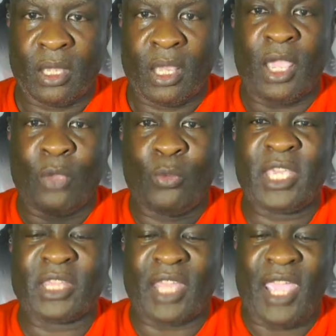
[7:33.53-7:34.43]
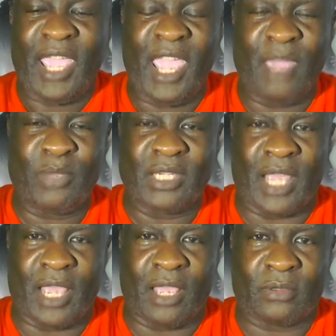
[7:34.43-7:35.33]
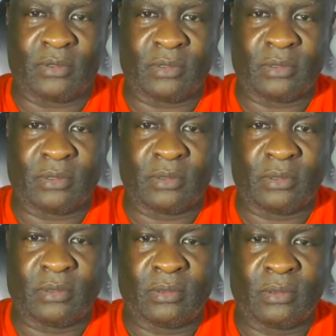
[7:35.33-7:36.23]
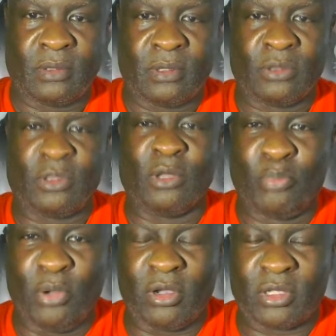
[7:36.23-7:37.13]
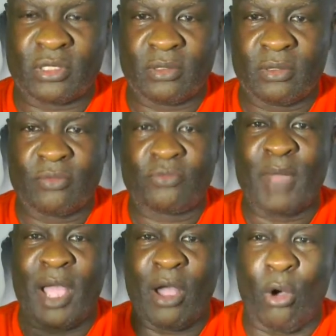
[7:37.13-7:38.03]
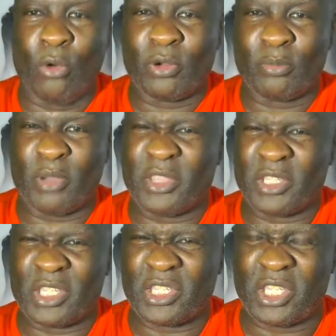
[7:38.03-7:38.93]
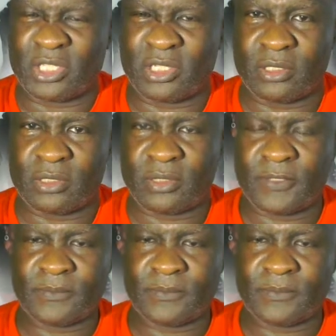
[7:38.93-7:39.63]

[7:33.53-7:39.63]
and we get the hand-me-downs, the books from our older brothers and sisters.